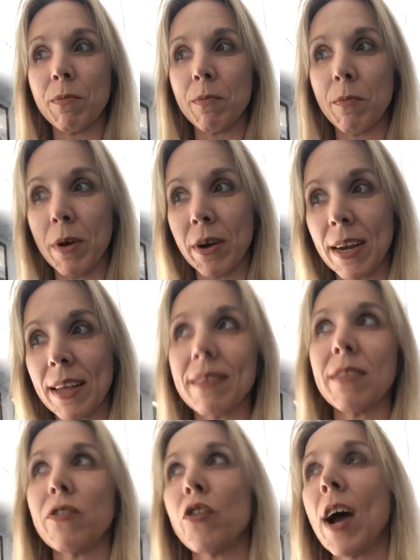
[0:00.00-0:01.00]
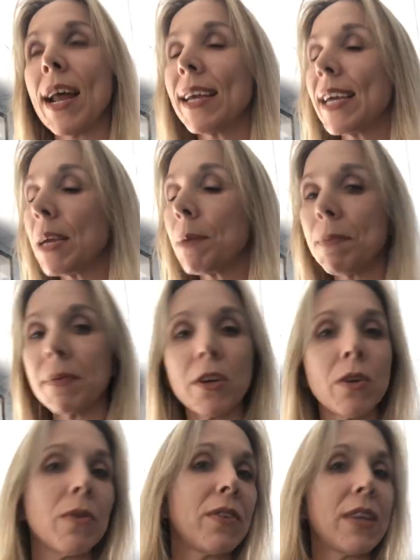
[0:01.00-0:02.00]
we're going to try to keep
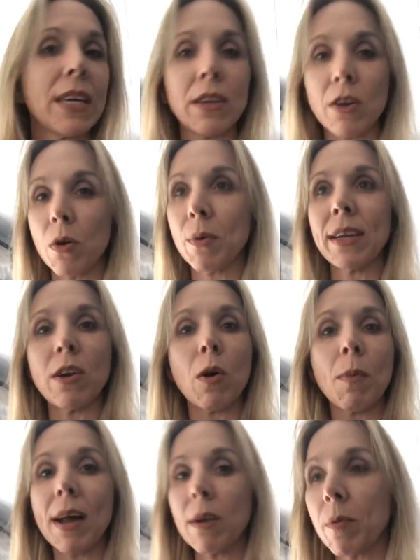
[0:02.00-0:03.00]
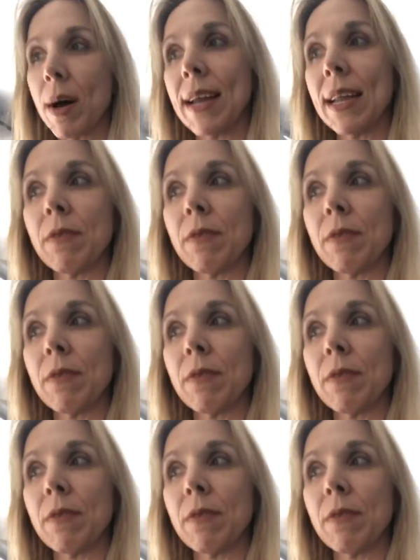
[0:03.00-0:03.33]
your routine going no matter what,